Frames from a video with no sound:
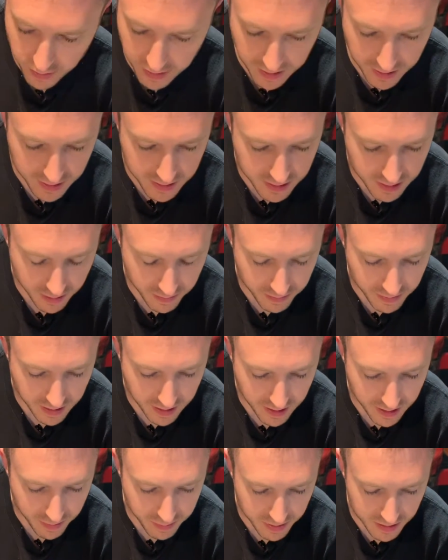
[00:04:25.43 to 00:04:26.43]
had something that
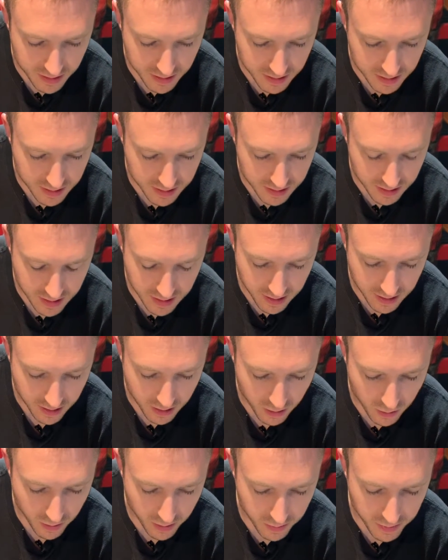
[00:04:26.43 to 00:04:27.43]
happens
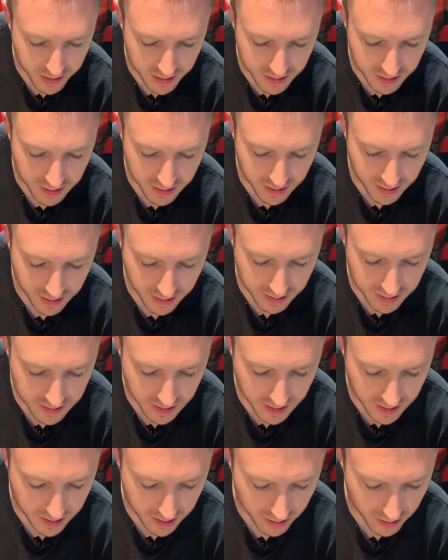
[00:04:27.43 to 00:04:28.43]
quite a bit on
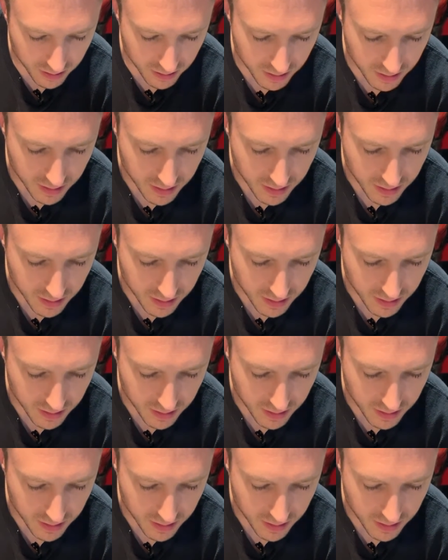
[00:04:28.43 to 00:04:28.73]
tile.